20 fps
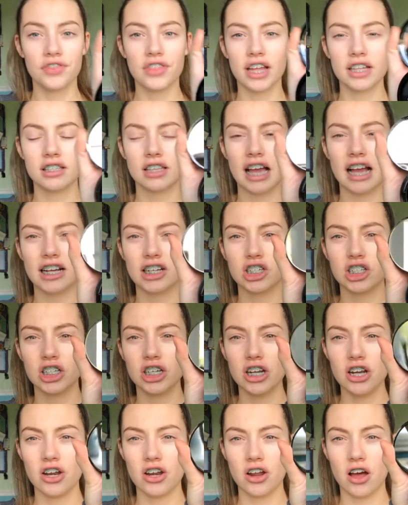That's
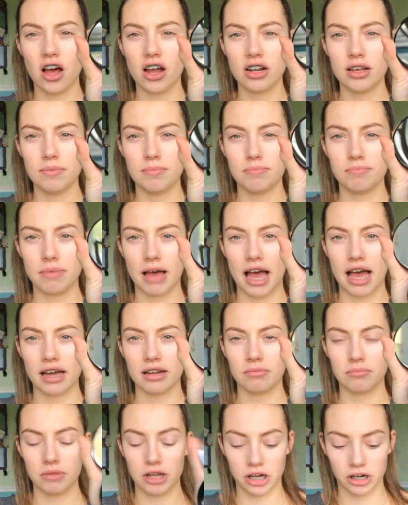actually not a
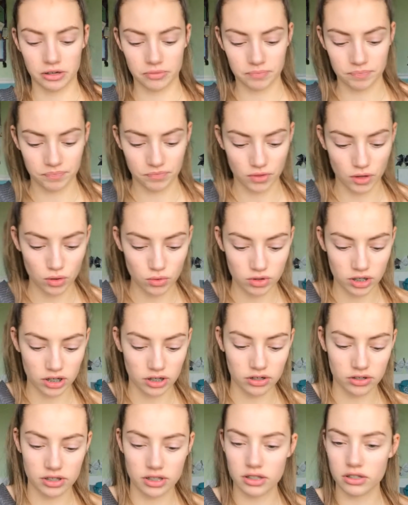bad mirror. Oh,
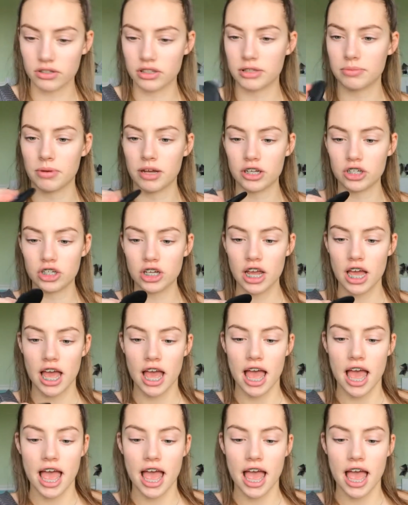there goes a little sponge.